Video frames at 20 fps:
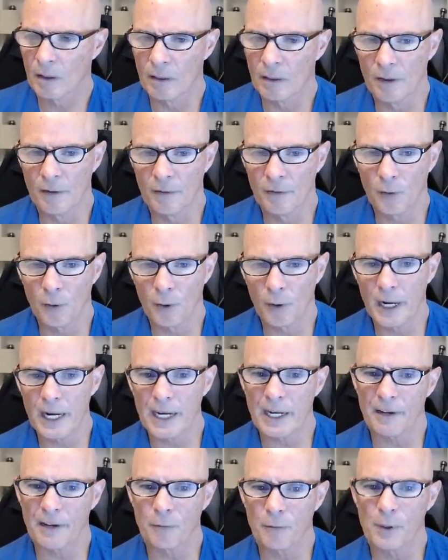The
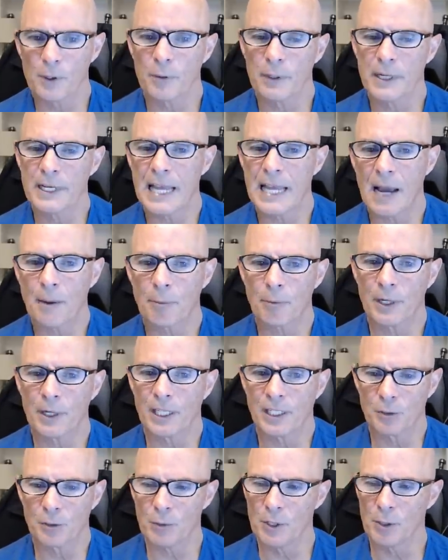4.8, if we regap
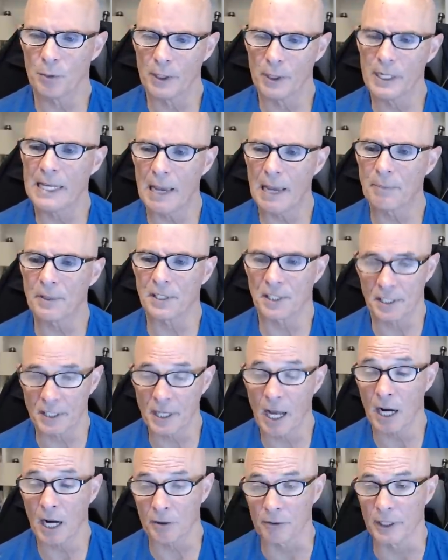rings, we regap the
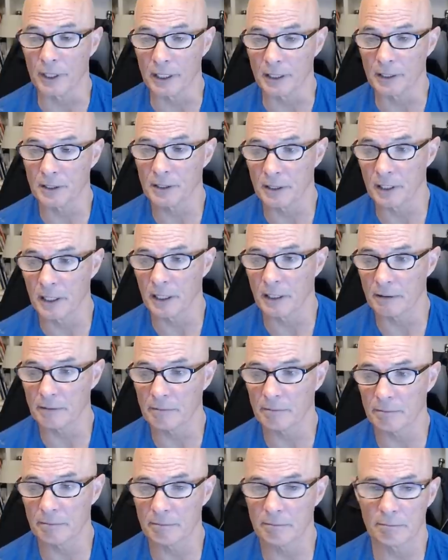stock rings, not
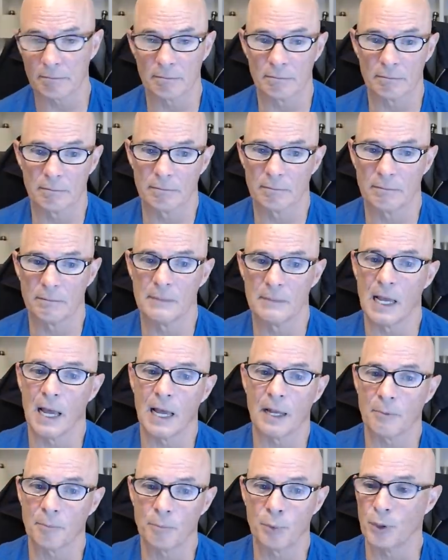
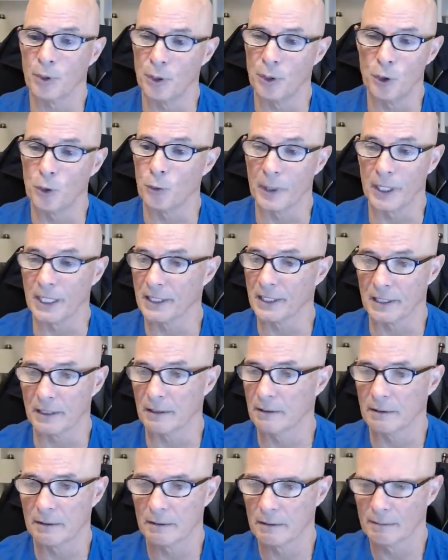not put new rings in.